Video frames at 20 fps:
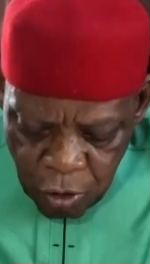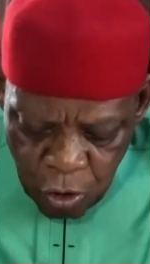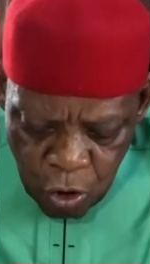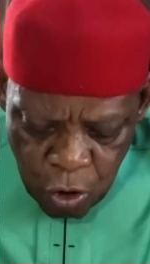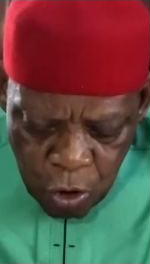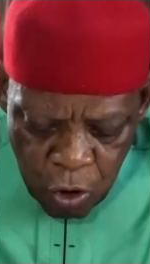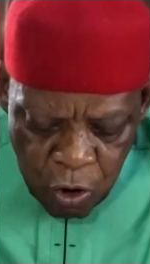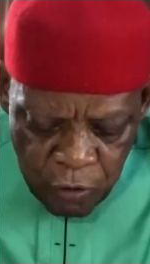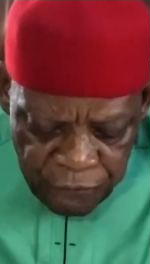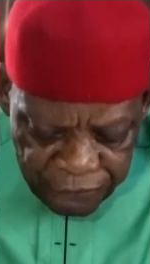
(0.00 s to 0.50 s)

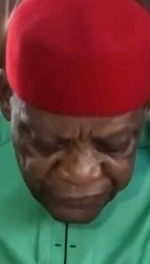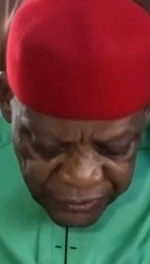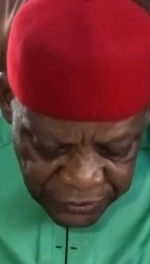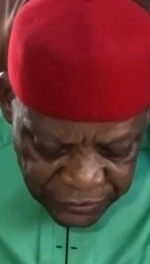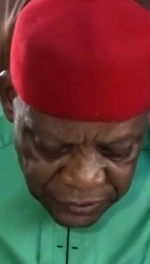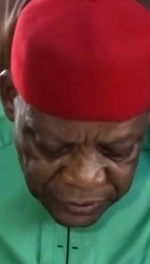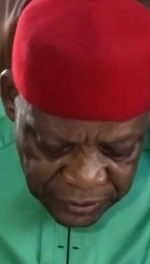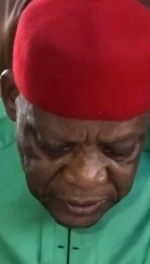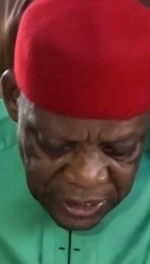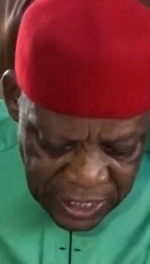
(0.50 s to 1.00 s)
or
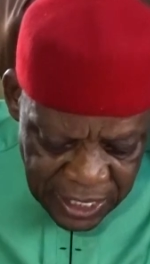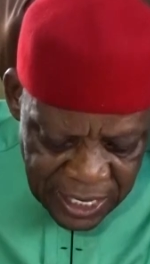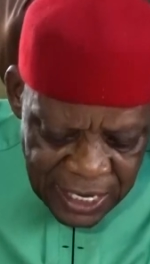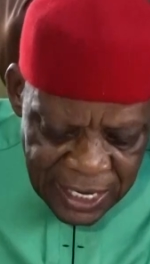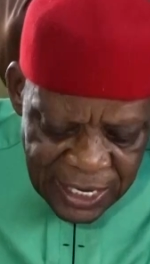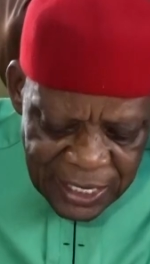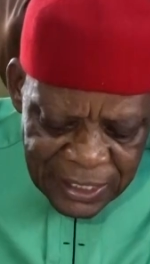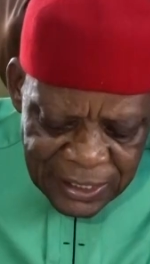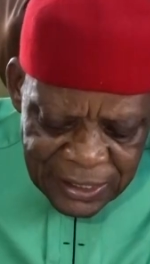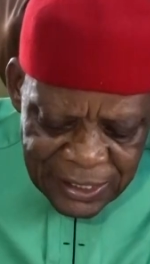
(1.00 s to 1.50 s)
office
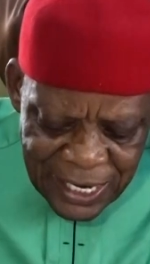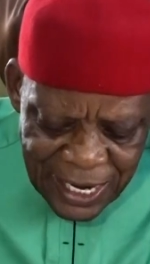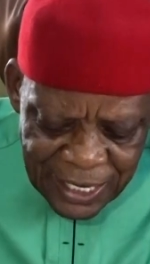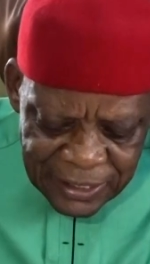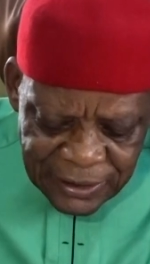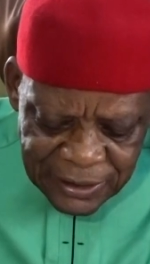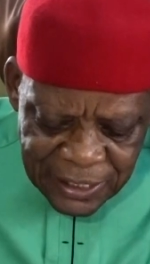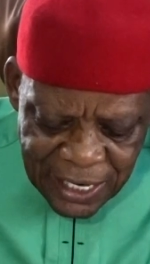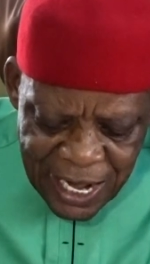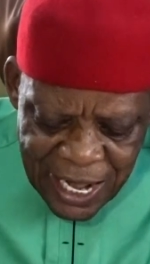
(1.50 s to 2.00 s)

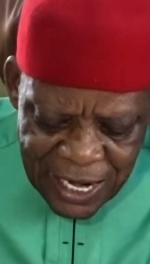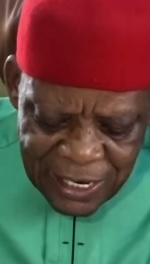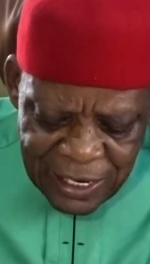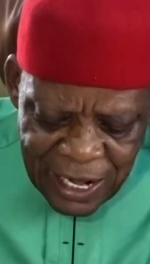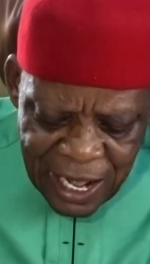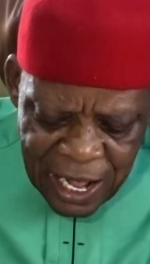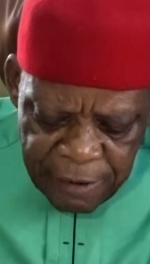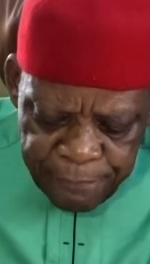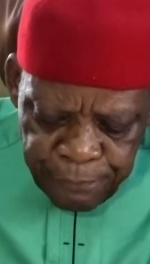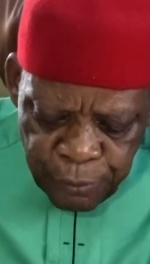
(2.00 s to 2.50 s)
that can
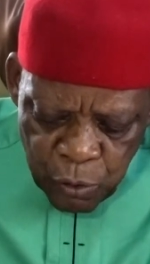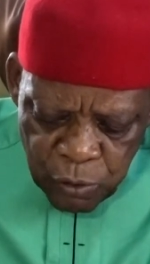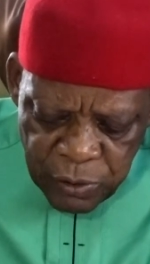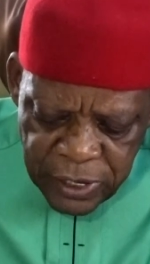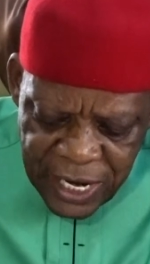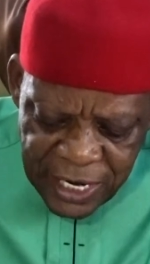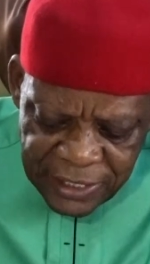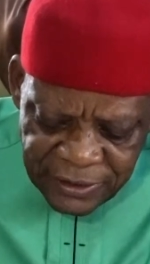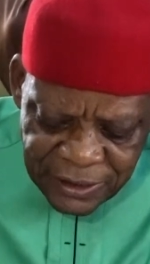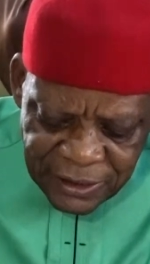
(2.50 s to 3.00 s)

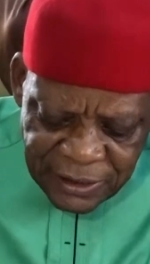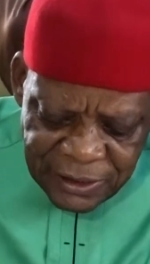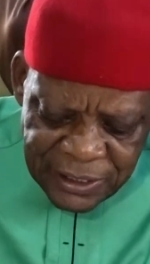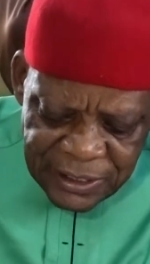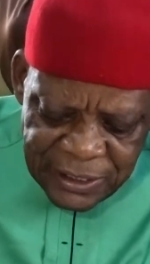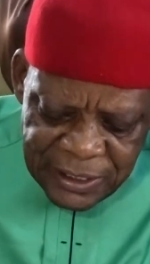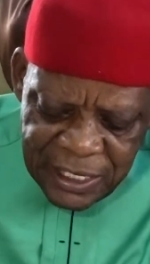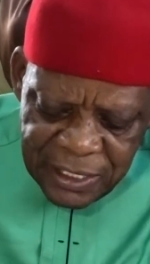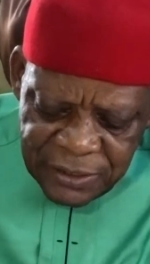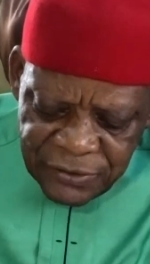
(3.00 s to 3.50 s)
abrogate
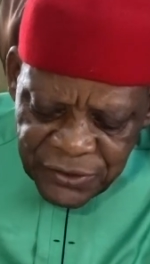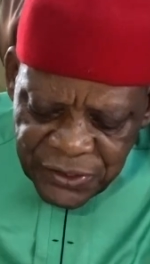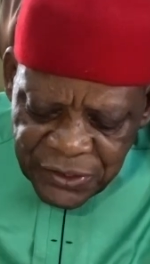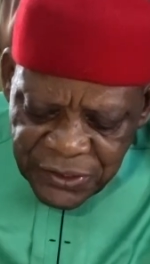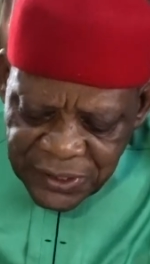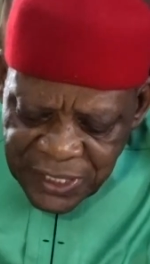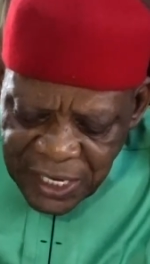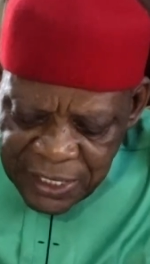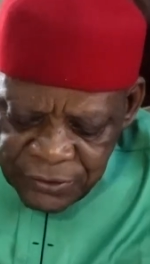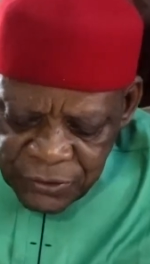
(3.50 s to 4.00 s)
the
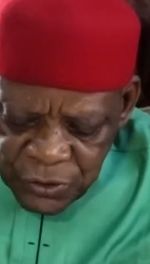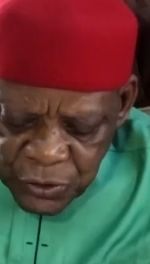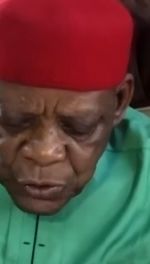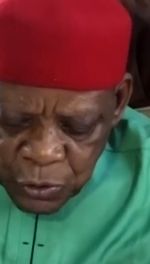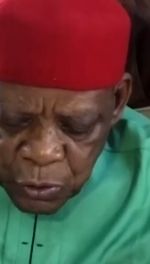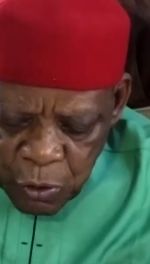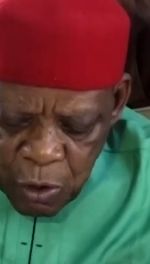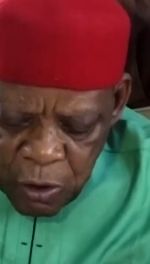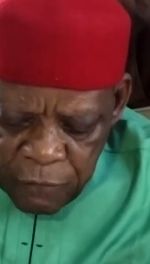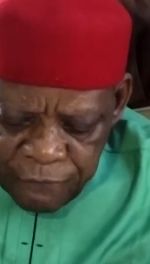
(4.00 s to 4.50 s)

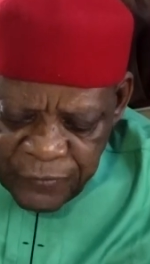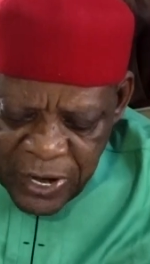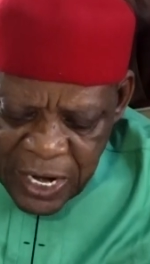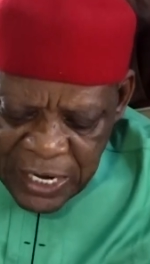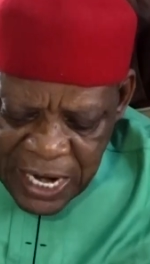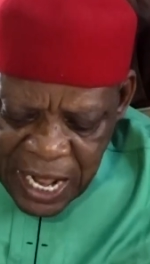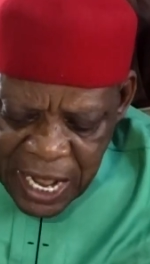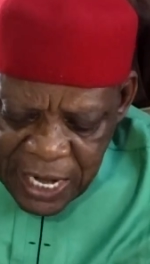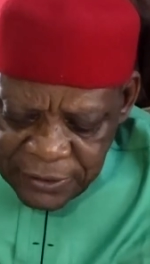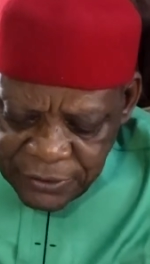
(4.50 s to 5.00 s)
existence of
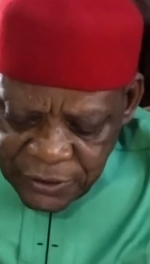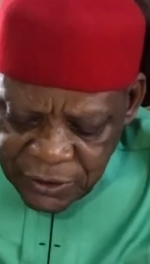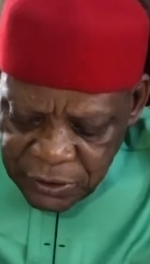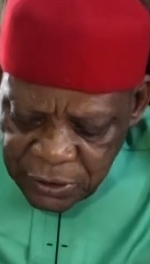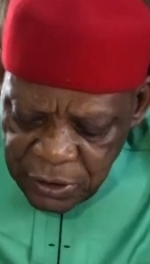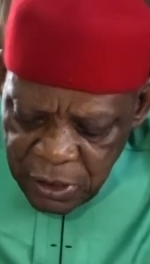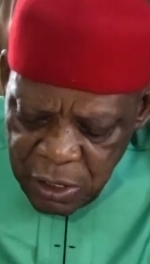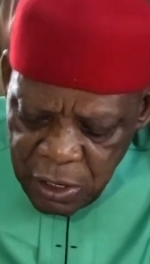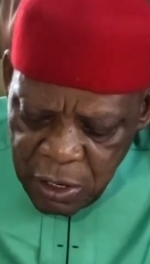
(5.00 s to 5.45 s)
an act